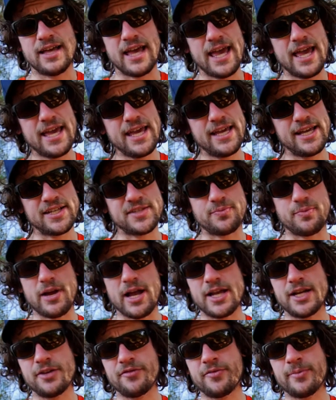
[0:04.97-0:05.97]
Hey, it's
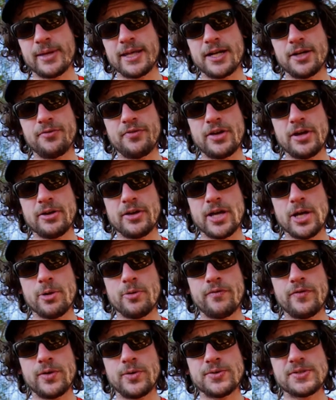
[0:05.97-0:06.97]
Brad here from Get Out There Gear
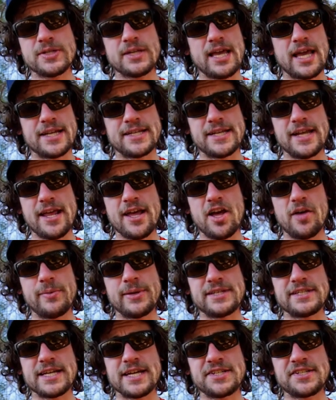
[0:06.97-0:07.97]
Reviews, and today I'll be
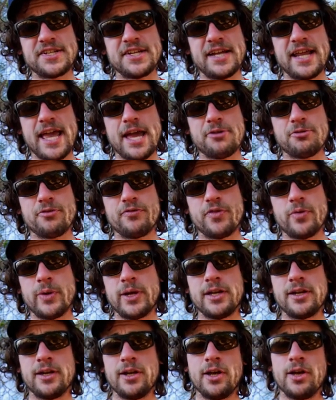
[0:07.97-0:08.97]
testing and
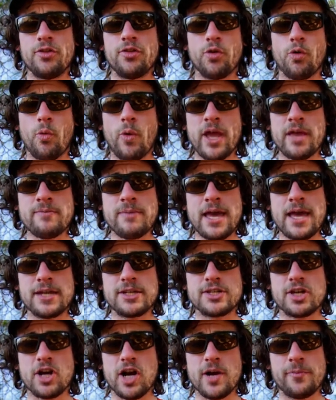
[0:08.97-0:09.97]
reviewing the Wingman
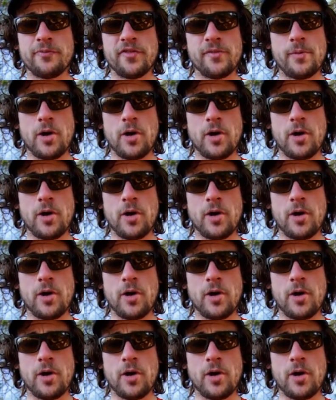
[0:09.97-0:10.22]
Tarp from